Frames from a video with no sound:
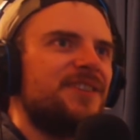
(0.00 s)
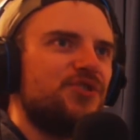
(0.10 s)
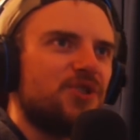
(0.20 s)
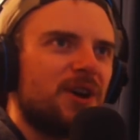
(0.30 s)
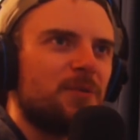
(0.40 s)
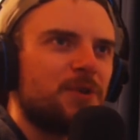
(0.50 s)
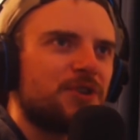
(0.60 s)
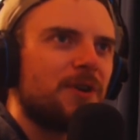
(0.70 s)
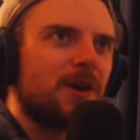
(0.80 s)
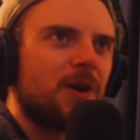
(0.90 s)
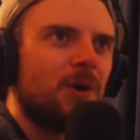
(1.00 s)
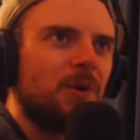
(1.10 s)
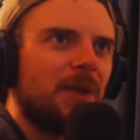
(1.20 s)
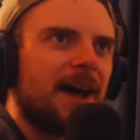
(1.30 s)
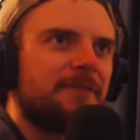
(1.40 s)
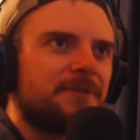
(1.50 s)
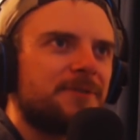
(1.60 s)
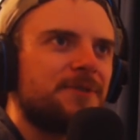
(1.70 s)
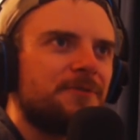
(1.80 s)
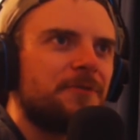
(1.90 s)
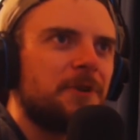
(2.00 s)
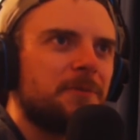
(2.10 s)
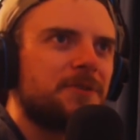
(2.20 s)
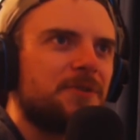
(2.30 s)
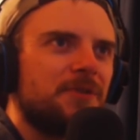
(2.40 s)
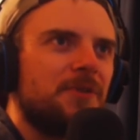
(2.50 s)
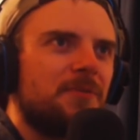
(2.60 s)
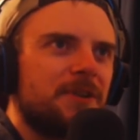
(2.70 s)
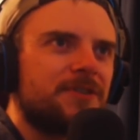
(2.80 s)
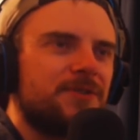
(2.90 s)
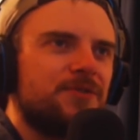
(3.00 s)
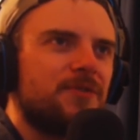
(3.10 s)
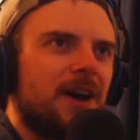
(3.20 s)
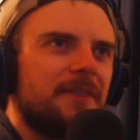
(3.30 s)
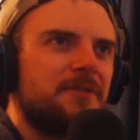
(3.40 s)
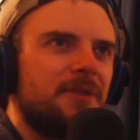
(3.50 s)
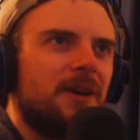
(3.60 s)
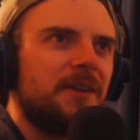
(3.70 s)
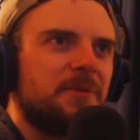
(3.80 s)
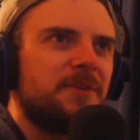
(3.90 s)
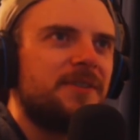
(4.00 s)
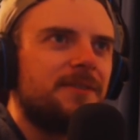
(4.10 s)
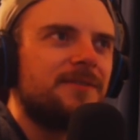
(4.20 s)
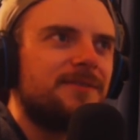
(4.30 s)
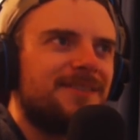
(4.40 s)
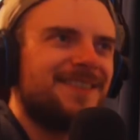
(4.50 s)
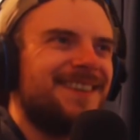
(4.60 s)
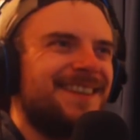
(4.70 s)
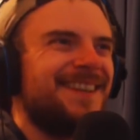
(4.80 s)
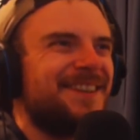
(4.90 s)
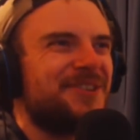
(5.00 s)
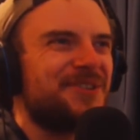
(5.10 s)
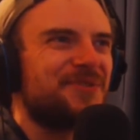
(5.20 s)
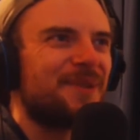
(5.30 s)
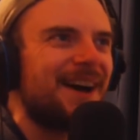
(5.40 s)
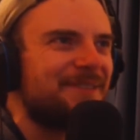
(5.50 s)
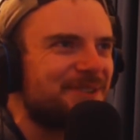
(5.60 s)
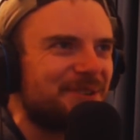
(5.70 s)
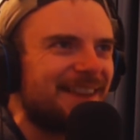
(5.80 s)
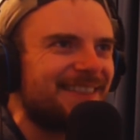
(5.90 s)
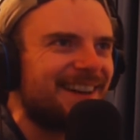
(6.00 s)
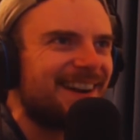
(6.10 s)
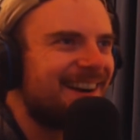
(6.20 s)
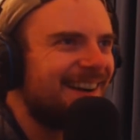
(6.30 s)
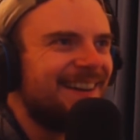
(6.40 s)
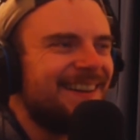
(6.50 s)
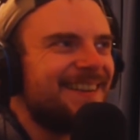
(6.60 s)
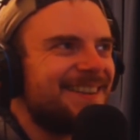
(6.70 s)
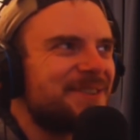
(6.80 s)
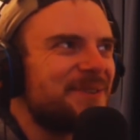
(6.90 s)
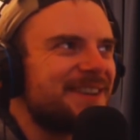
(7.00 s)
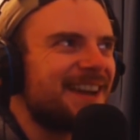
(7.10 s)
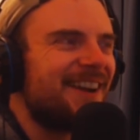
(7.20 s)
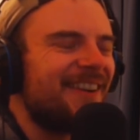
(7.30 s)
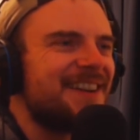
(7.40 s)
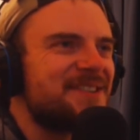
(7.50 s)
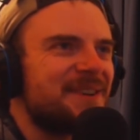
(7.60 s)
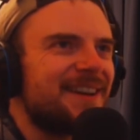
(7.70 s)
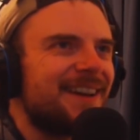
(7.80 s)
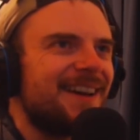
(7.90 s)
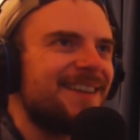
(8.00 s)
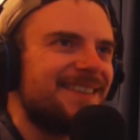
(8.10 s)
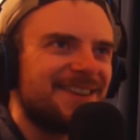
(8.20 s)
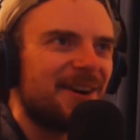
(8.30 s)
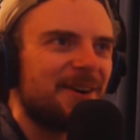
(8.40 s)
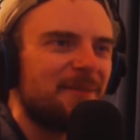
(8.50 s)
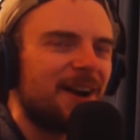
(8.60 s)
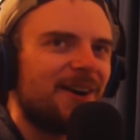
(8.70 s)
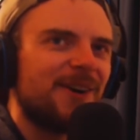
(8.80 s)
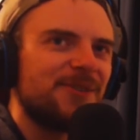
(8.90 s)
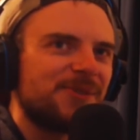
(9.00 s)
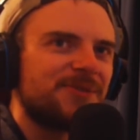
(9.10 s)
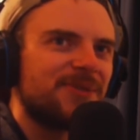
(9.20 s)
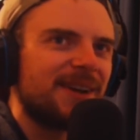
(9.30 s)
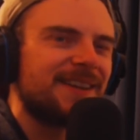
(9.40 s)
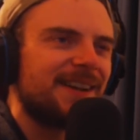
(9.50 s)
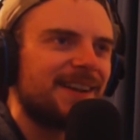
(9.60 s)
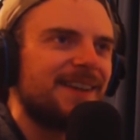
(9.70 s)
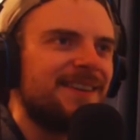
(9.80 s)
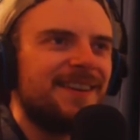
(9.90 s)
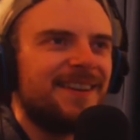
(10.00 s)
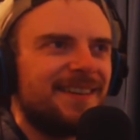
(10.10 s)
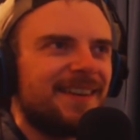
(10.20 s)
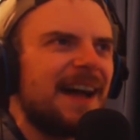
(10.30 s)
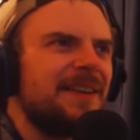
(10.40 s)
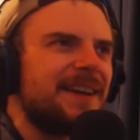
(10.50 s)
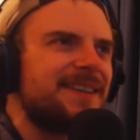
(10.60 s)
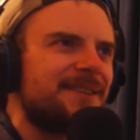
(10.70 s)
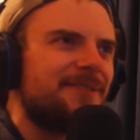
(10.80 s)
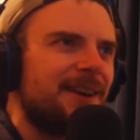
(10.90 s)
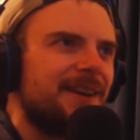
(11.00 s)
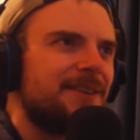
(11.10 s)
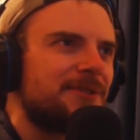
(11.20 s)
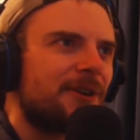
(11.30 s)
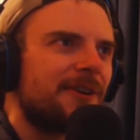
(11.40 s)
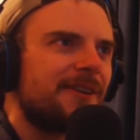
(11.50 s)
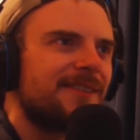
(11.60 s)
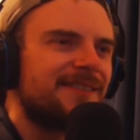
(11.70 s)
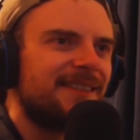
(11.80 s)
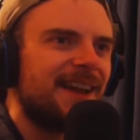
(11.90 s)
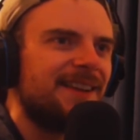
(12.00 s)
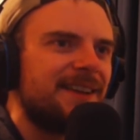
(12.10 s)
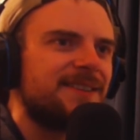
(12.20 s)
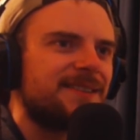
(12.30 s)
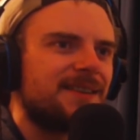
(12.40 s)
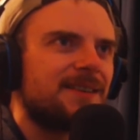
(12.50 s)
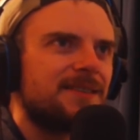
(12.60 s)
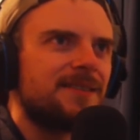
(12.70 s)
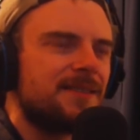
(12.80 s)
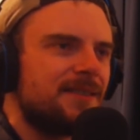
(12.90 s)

John, was your goal after to film school was to drive to Hollywood? Just drive straight there. As soon as I graduate, yeah. Just got in my car, drove straight to LA. LA's a fucking turd. LA sucks.